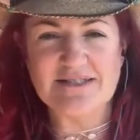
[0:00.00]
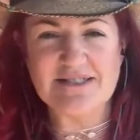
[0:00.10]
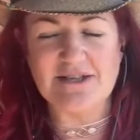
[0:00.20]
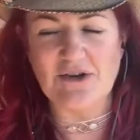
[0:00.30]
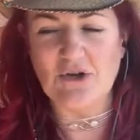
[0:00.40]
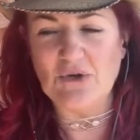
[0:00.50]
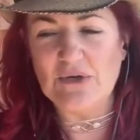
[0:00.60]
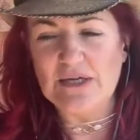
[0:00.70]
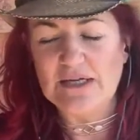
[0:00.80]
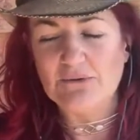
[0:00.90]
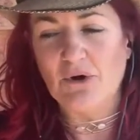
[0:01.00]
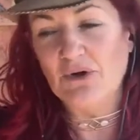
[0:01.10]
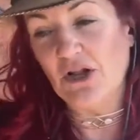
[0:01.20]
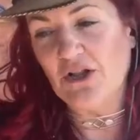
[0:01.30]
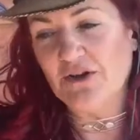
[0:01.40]
So, or
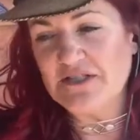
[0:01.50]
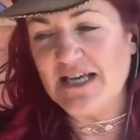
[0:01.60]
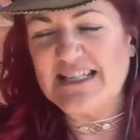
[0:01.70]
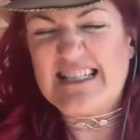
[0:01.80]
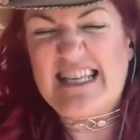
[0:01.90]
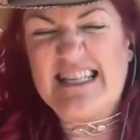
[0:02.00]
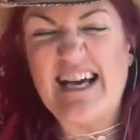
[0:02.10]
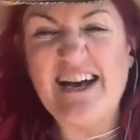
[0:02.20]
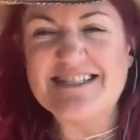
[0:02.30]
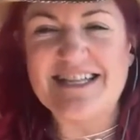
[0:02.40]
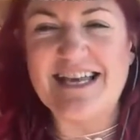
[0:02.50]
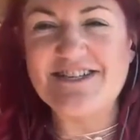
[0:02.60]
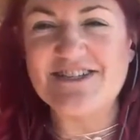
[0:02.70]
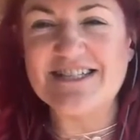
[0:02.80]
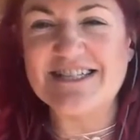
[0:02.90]
not lockdown, it's
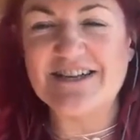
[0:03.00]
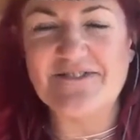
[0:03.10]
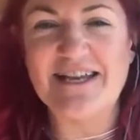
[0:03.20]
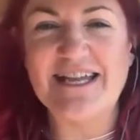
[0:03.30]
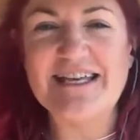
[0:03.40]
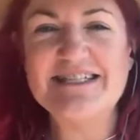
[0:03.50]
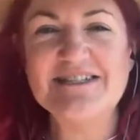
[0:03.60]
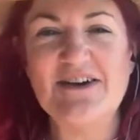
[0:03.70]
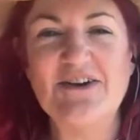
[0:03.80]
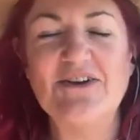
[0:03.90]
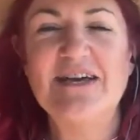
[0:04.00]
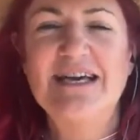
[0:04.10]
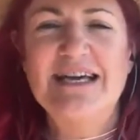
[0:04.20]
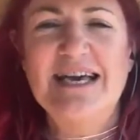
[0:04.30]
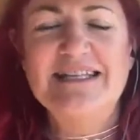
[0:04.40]
isolation, isn't it, really? So,
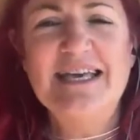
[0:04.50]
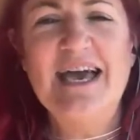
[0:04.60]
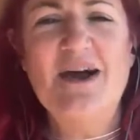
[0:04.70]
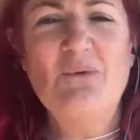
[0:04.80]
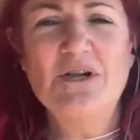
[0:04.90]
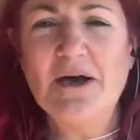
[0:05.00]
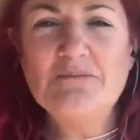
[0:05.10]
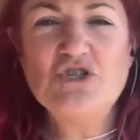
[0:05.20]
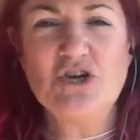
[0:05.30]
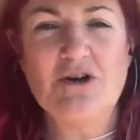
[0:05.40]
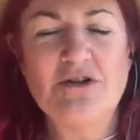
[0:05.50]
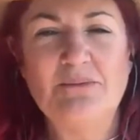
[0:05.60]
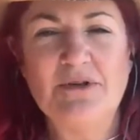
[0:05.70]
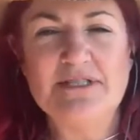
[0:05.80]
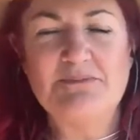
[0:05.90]
yeah, what I'm shown and
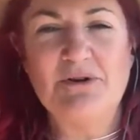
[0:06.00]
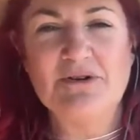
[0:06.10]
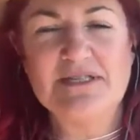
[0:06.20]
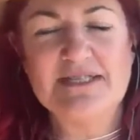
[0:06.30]
what Spirit's